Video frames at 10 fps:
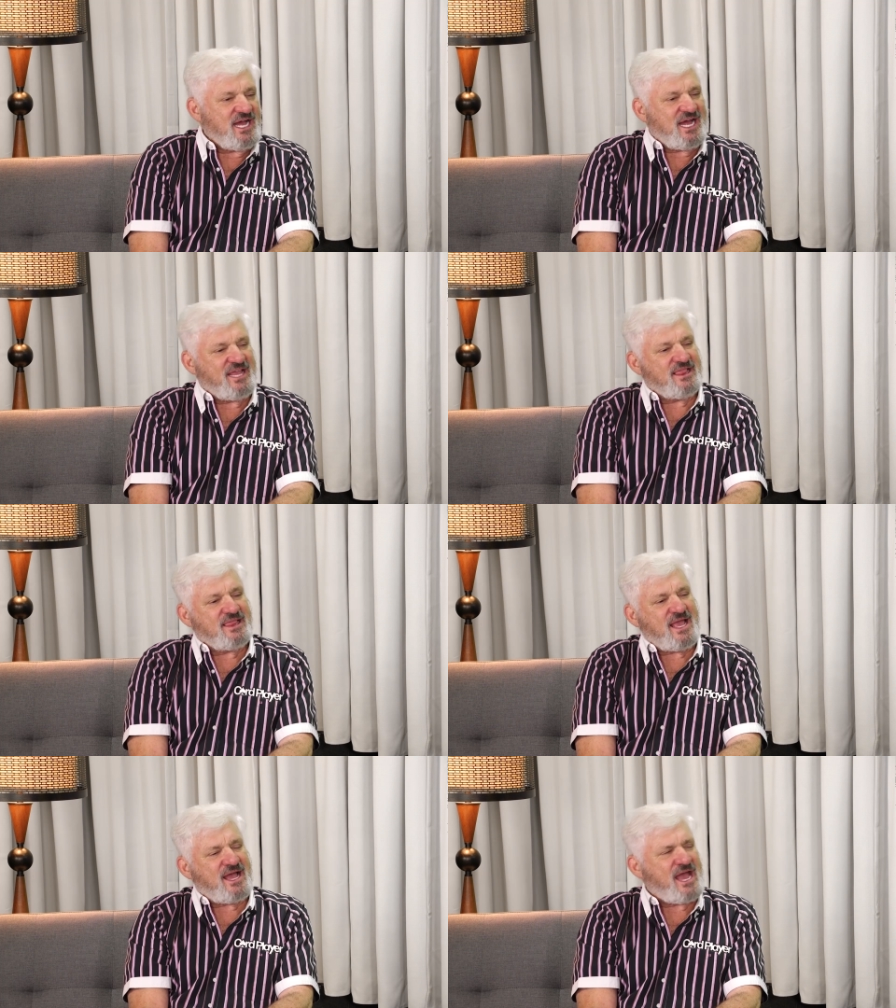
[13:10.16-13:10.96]

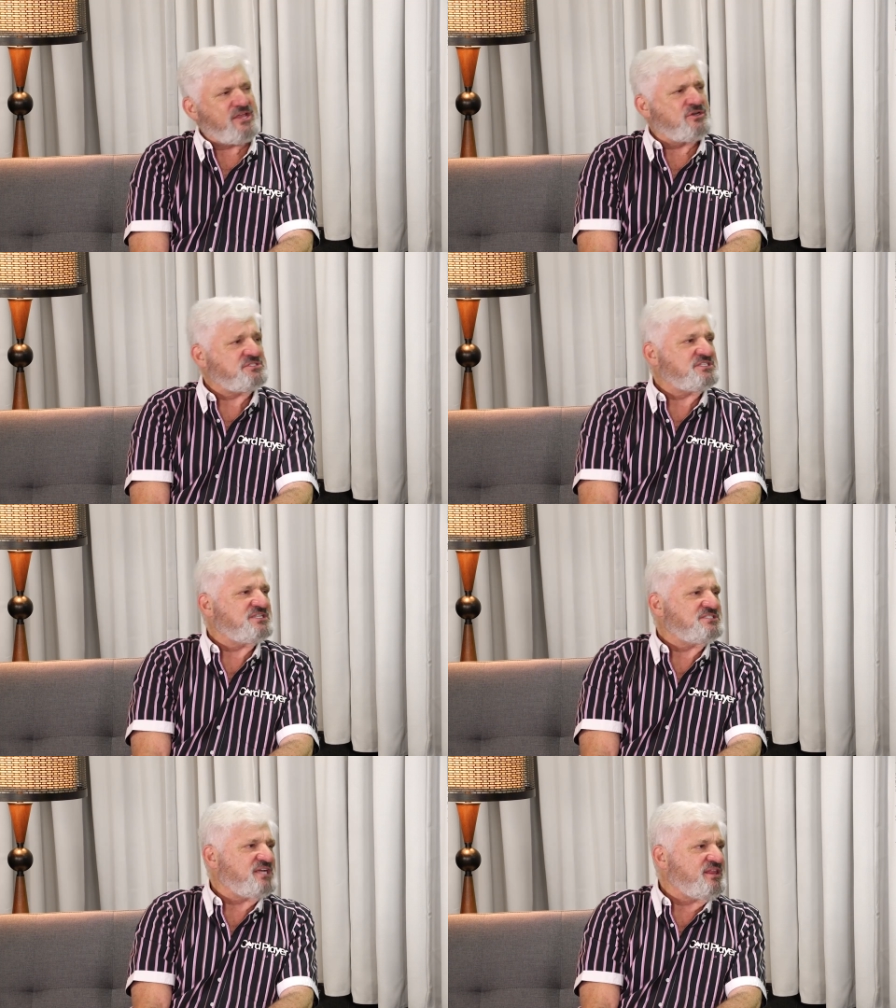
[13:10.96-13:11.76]
I used
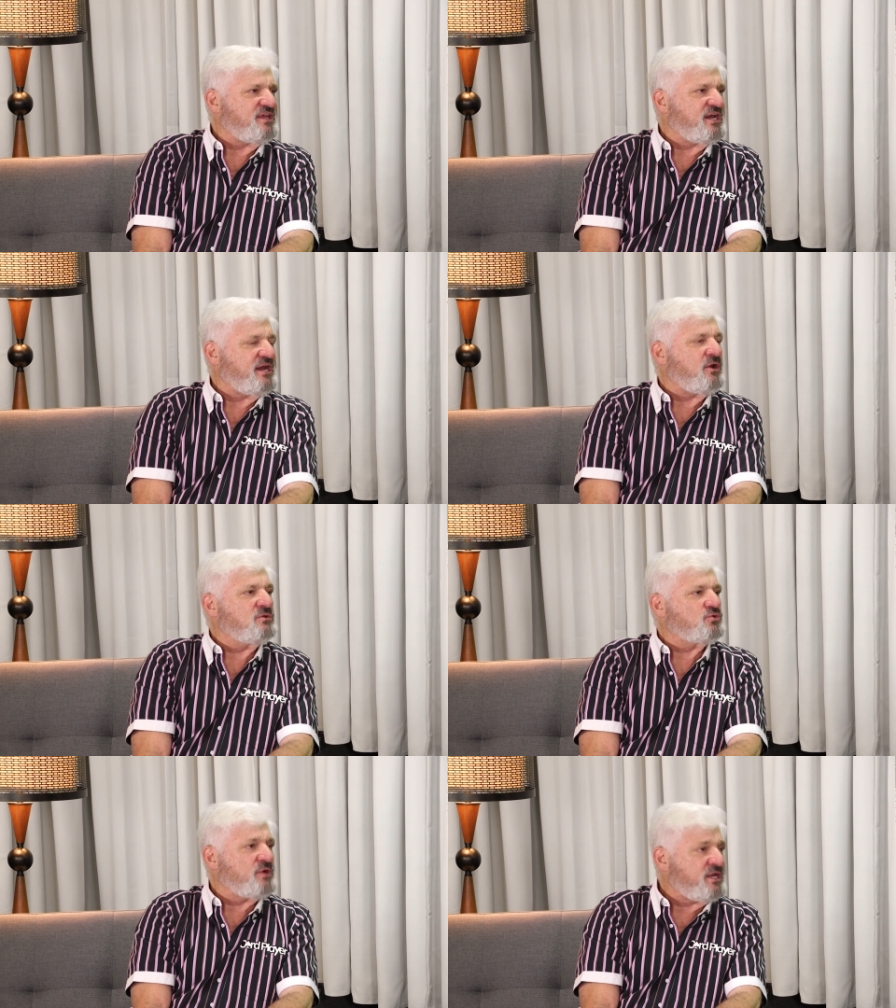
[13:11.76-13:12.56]
to say that I
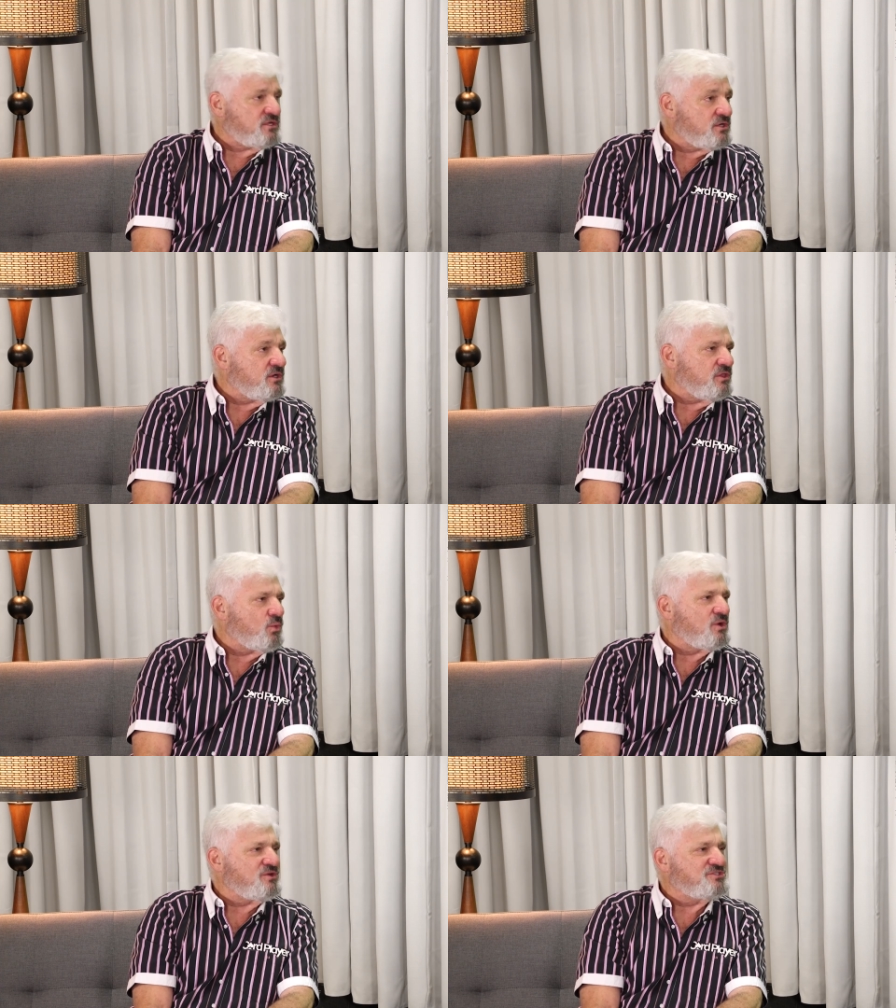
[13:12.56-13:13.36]
don't drink during the
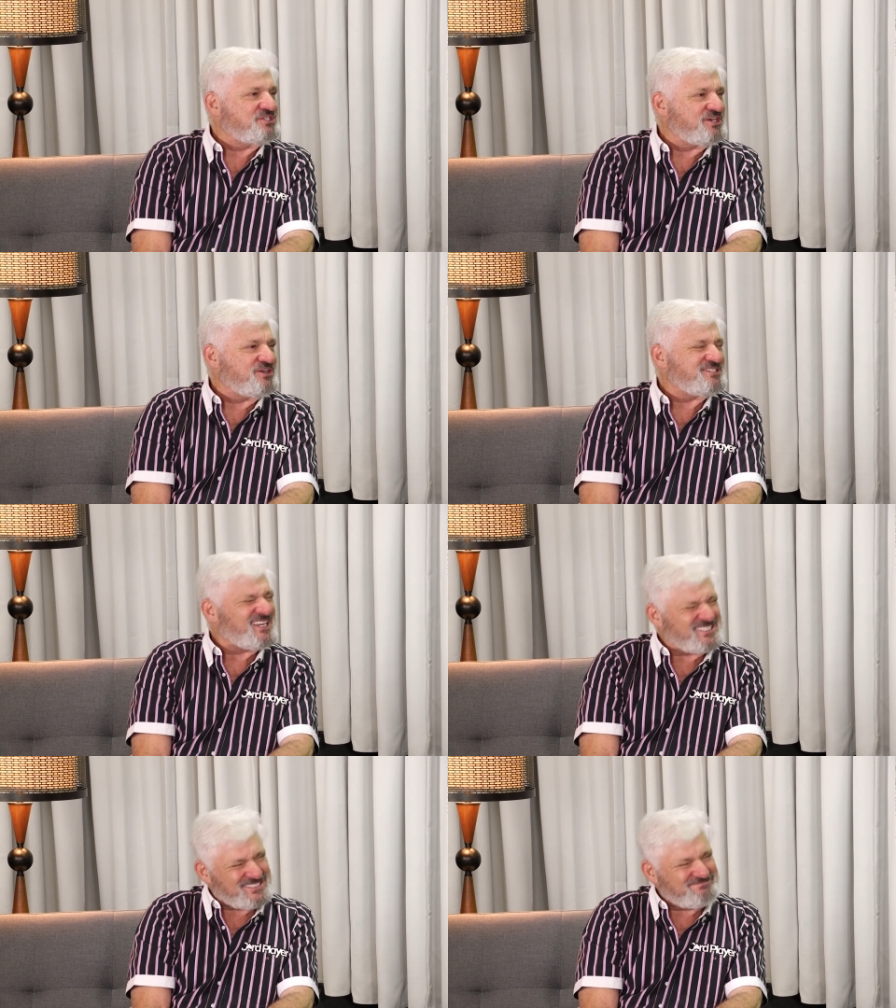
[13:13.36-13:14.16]
World Series.
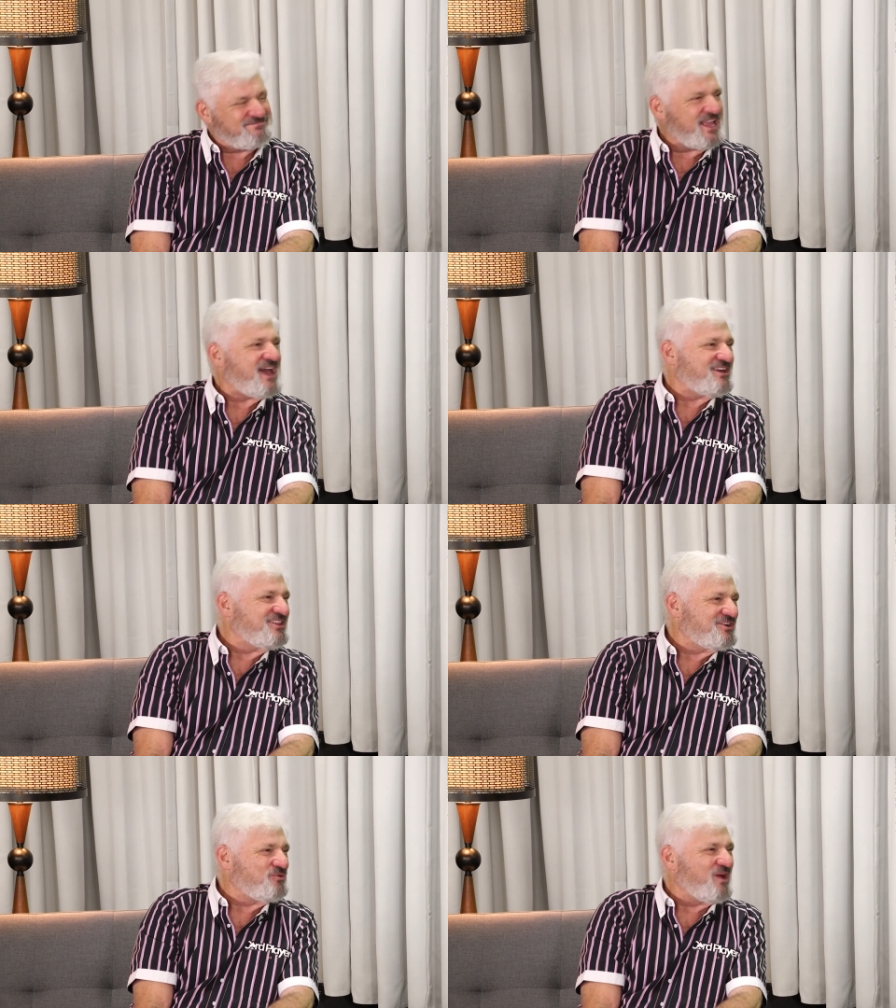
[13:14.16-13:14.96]
I had a
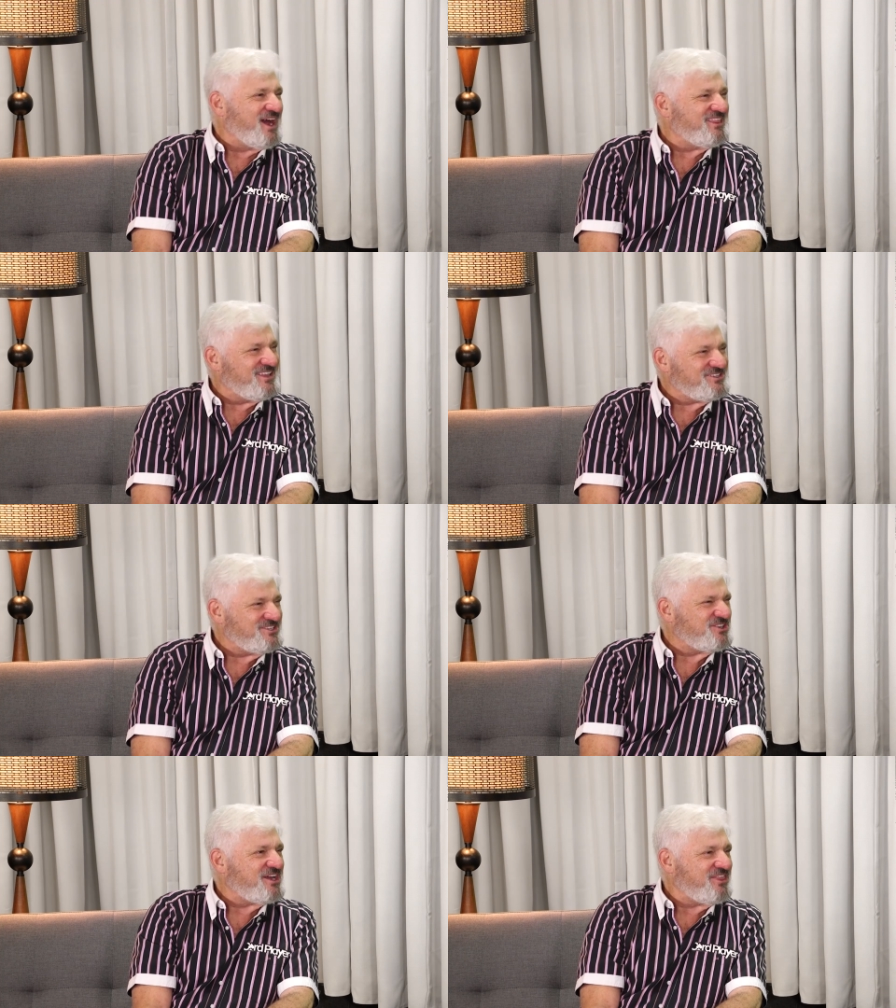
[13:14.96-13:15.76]
little wine this
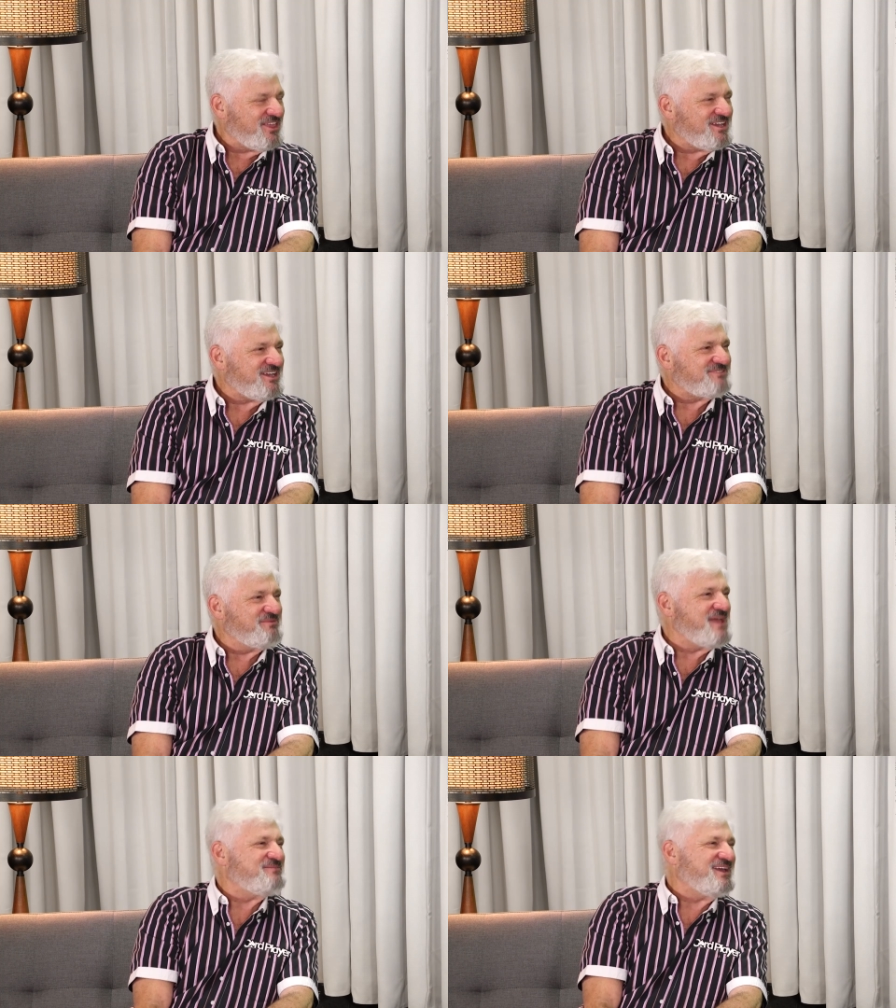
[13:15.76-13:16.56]
year, I think,
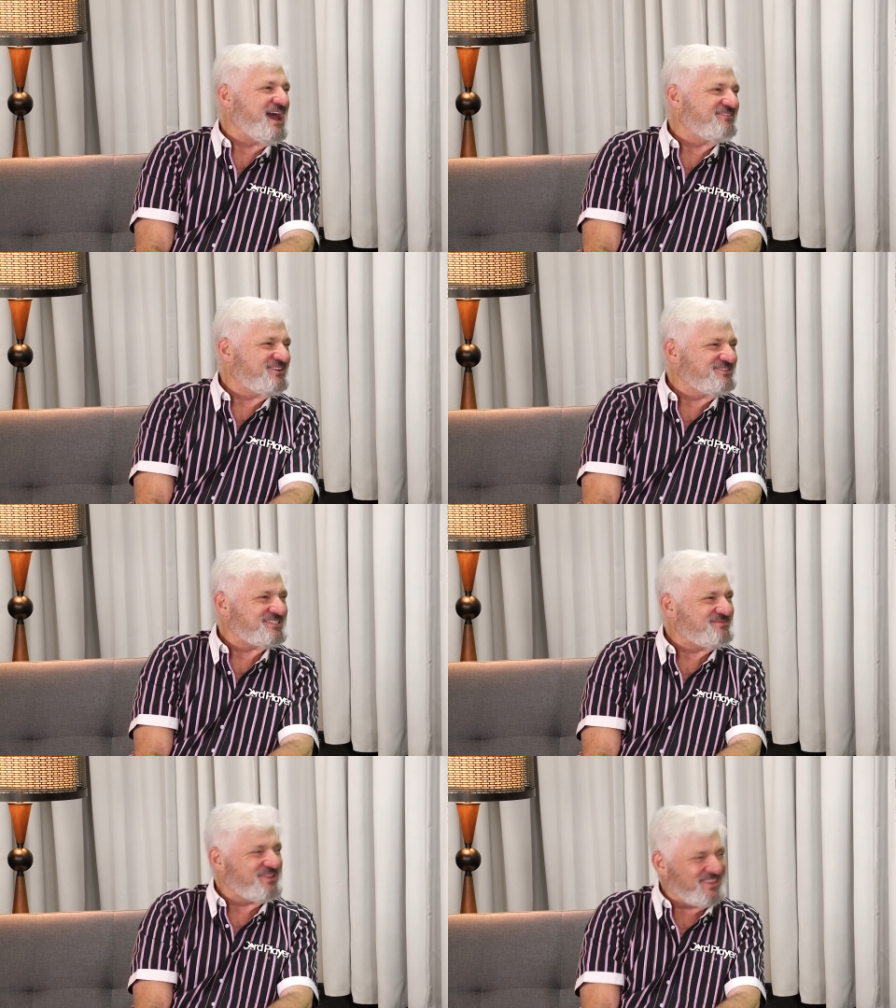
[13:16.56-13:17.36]
maybe after
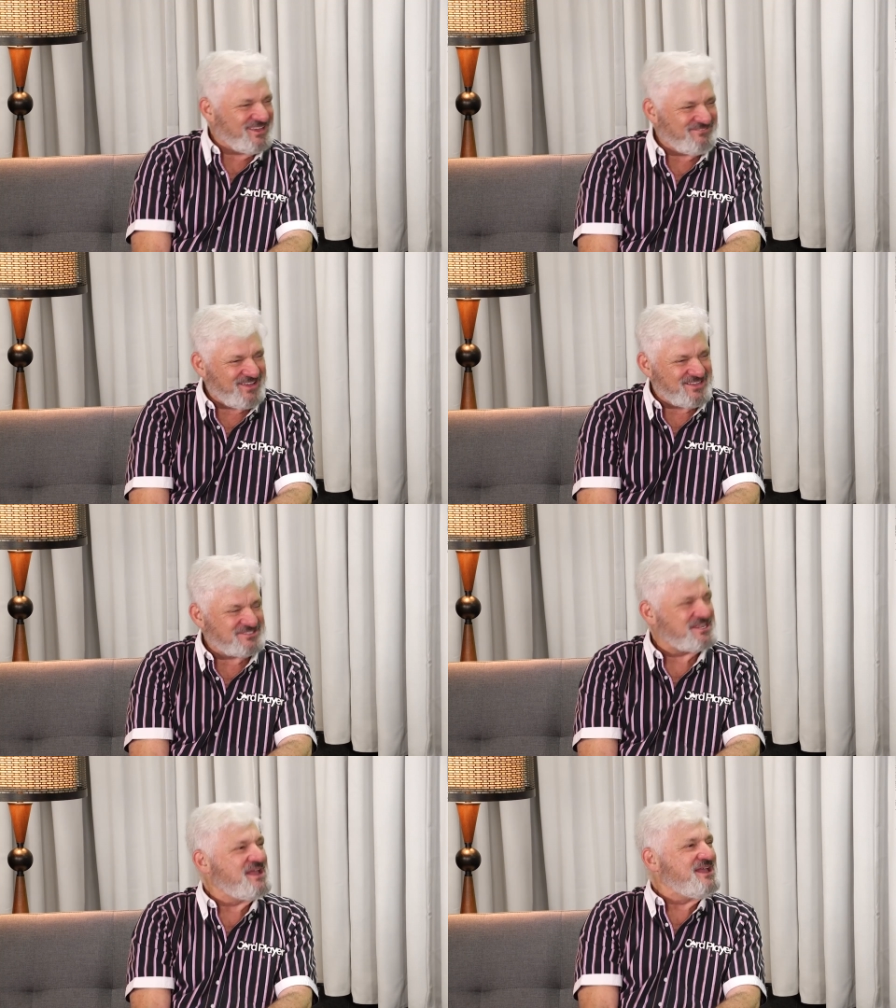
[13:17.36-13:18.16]
some of the
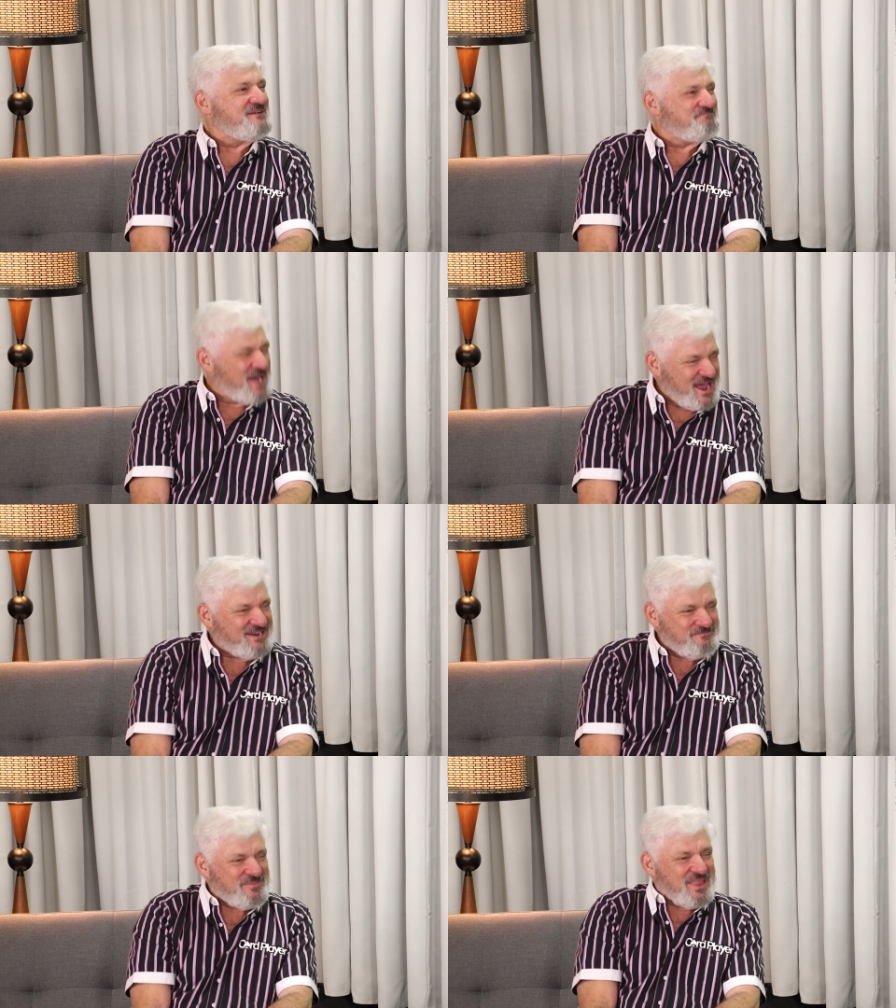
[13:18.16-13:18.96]
events. But